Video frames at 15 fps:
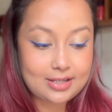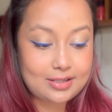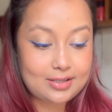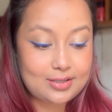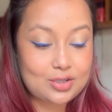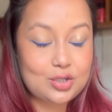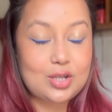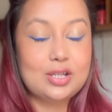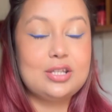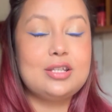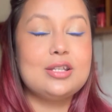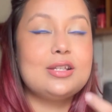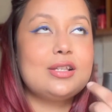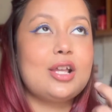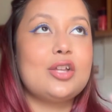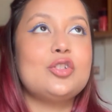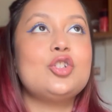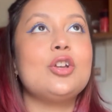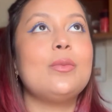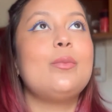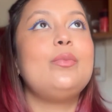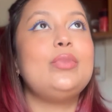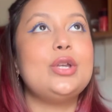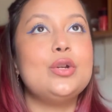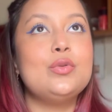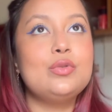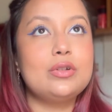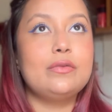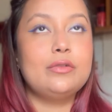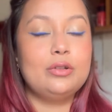It's just such a
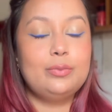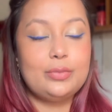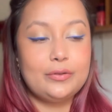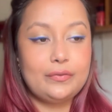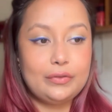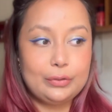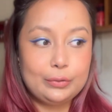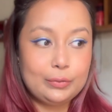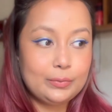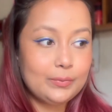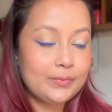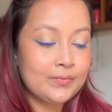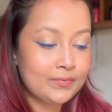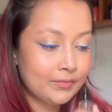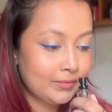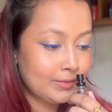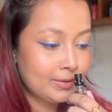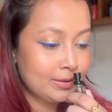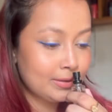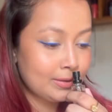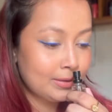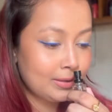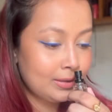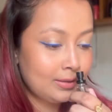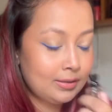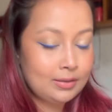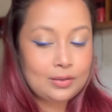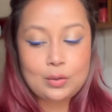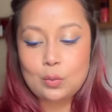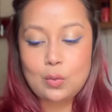beautiful perfume.
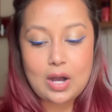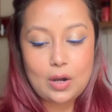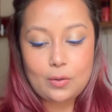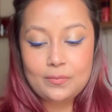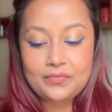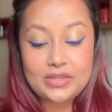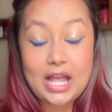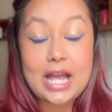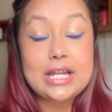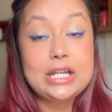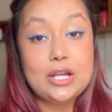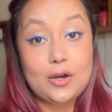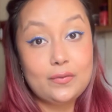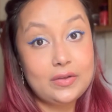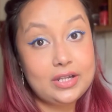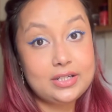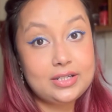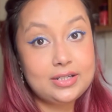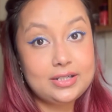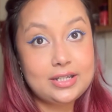Wow, I love it.